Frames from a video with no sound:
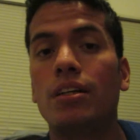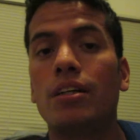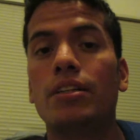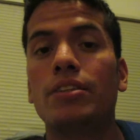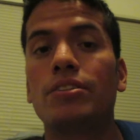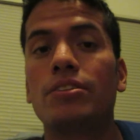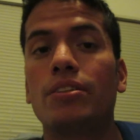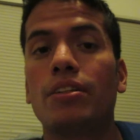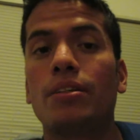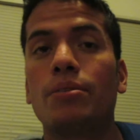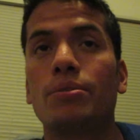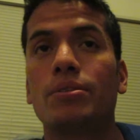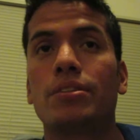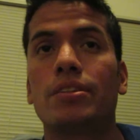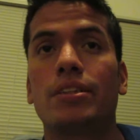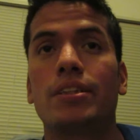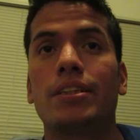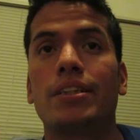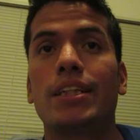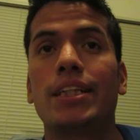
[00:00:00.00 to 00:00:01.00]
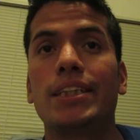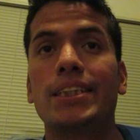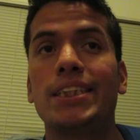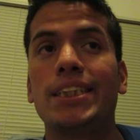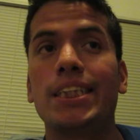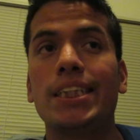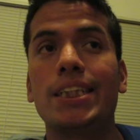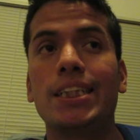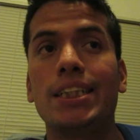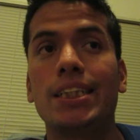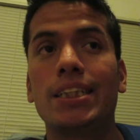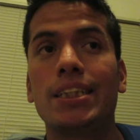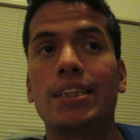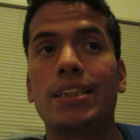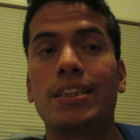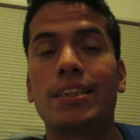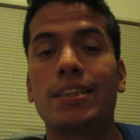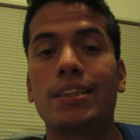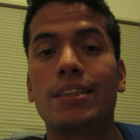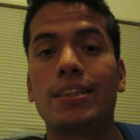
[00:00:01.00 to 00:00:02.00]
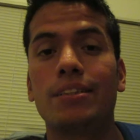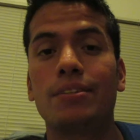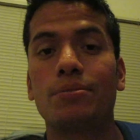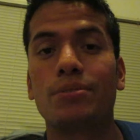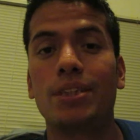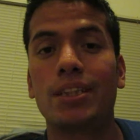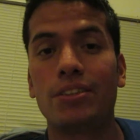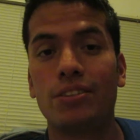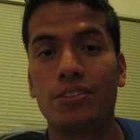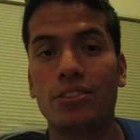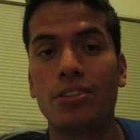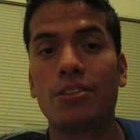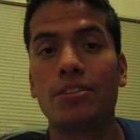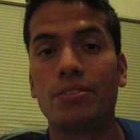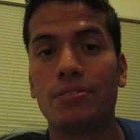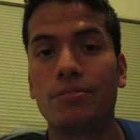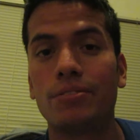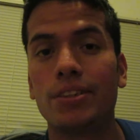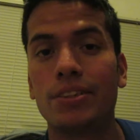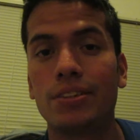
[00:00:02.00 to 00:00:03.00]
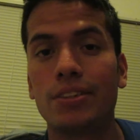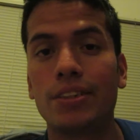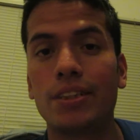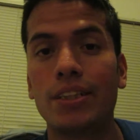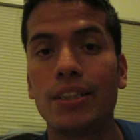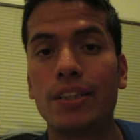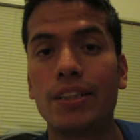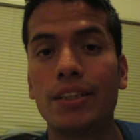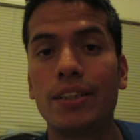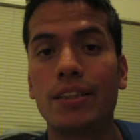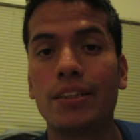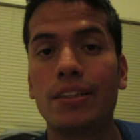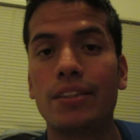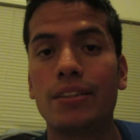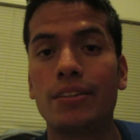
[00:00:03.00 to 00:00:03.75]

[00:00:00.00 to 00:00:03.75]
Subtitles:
until I was like 19, and when I started investigating.